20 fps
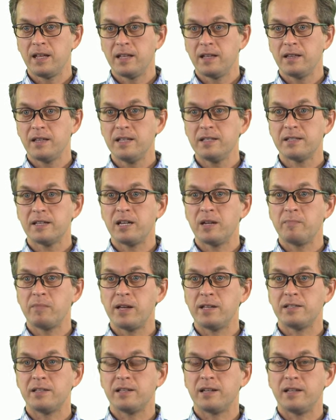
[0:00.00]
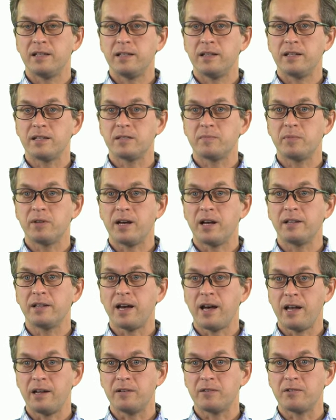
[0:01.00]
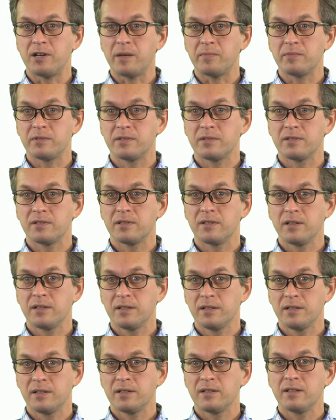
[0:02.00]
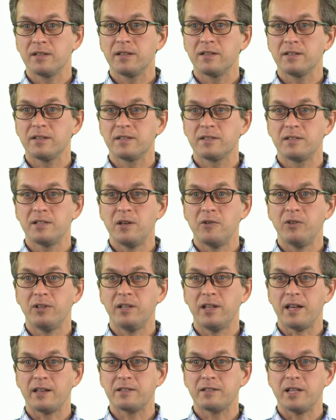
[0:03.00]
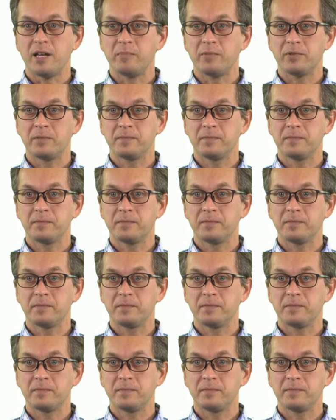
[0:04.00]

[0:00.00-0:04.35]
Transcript: These are the basic ideas behind ion traps. See you in the next step.